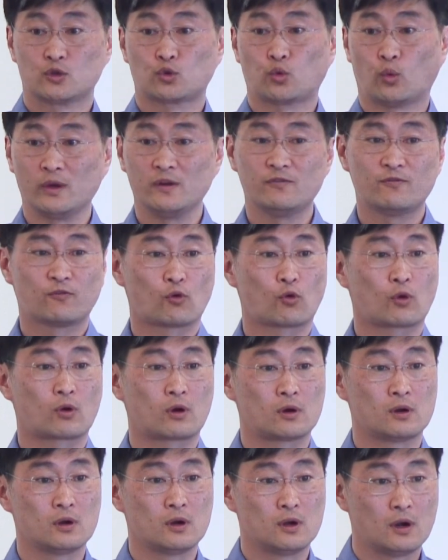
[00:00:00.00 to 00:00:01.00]

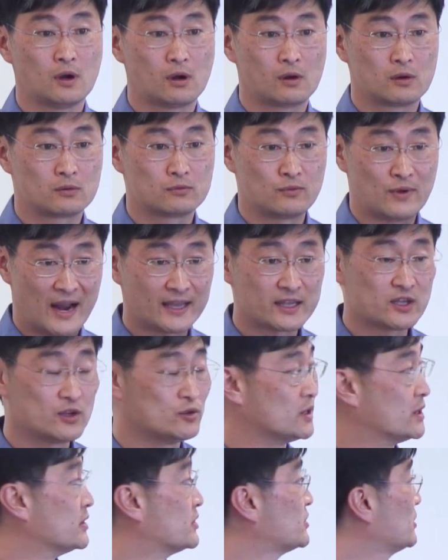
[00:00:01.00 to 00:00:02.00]
24 rack
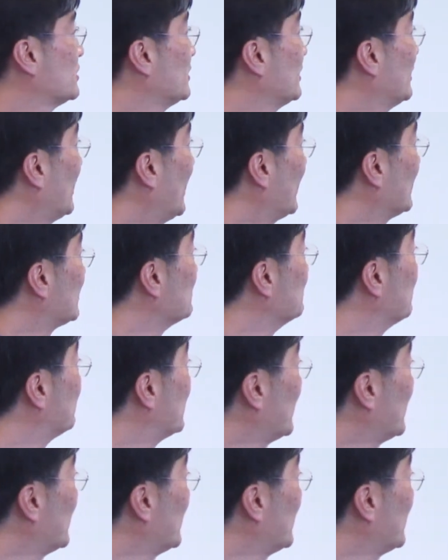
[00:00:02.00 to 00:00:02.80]
units and,